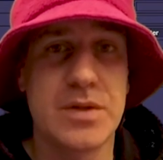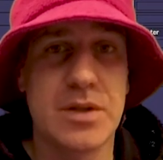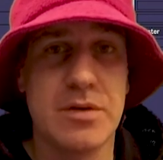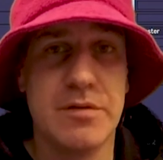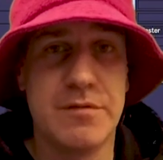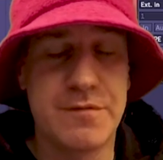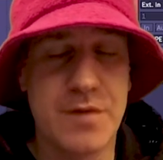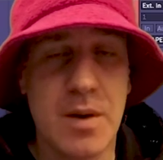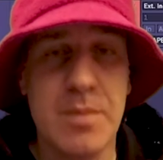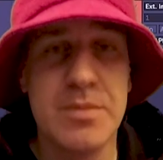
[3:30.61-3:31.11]

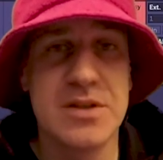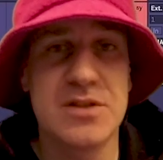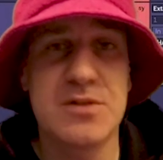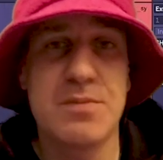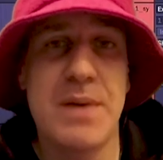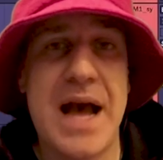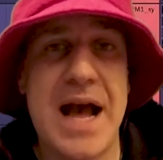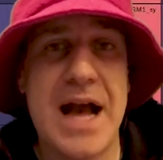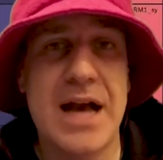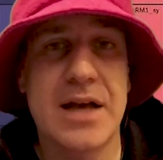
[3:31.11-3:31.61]
from this
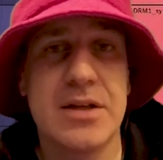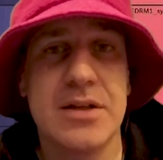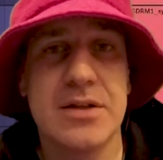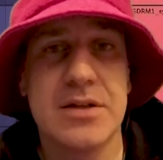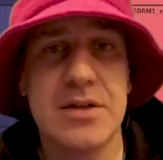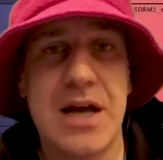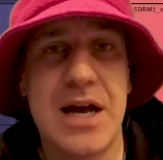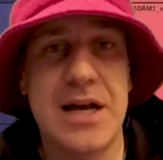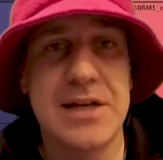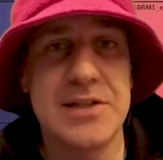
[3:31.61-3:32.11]
pack
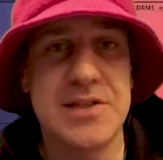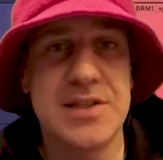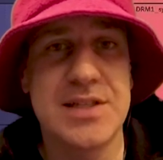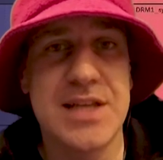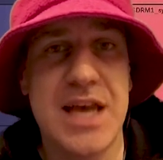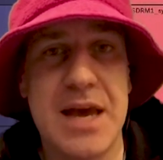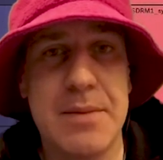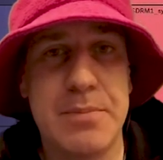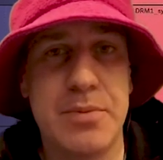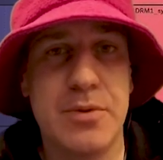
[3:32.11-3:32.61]
I
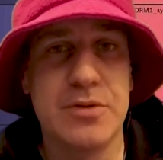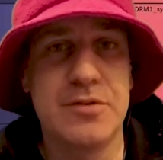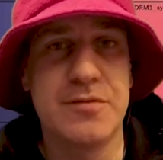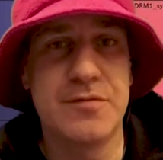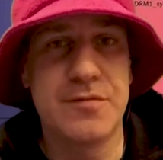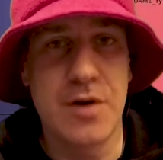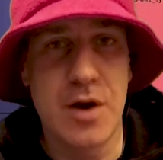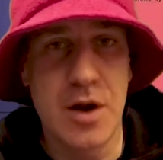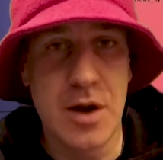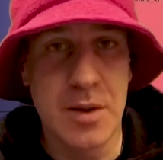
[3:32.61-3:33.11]
sampled
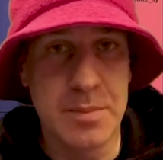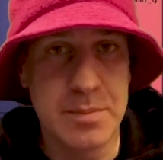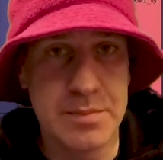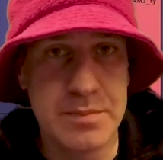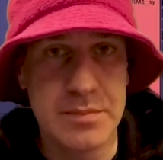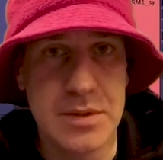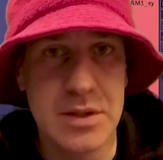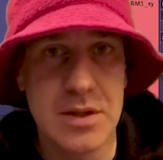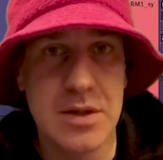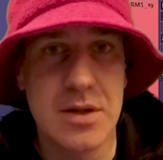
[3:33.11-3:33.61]

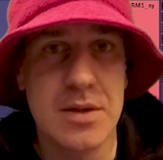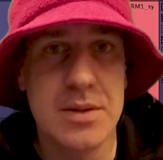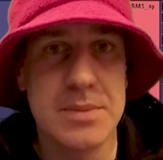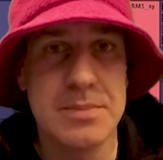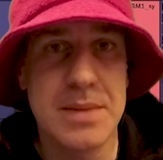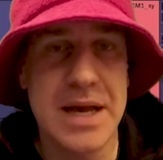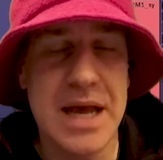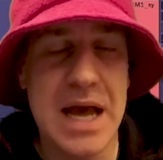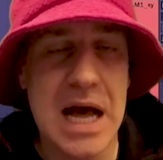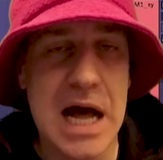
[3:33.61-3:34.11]
from
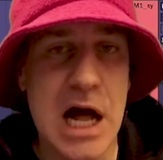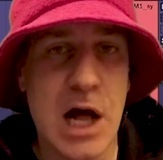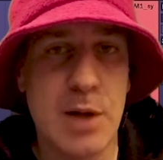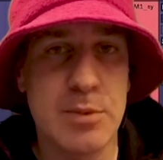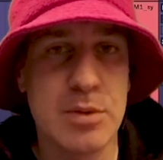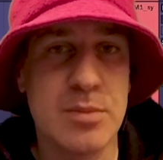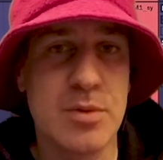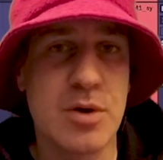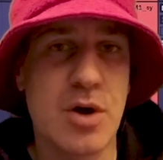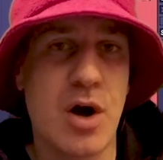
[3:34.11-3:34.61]
my
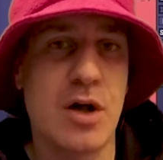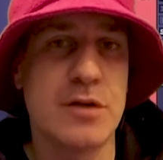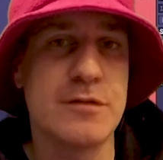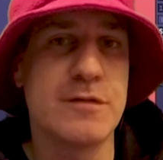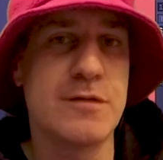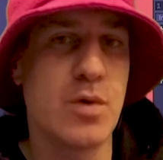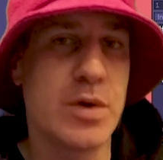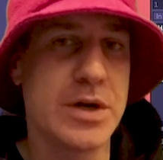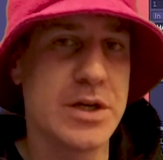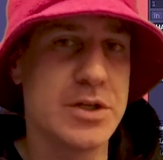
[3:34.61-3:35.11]
album called
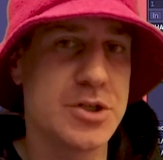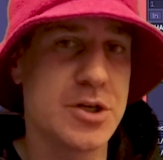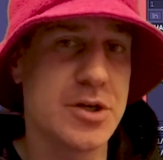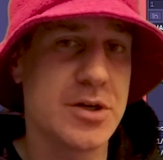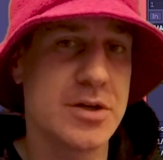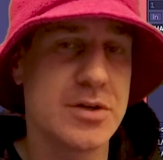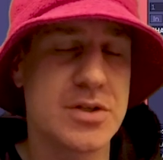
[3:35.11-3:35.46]
Voyager.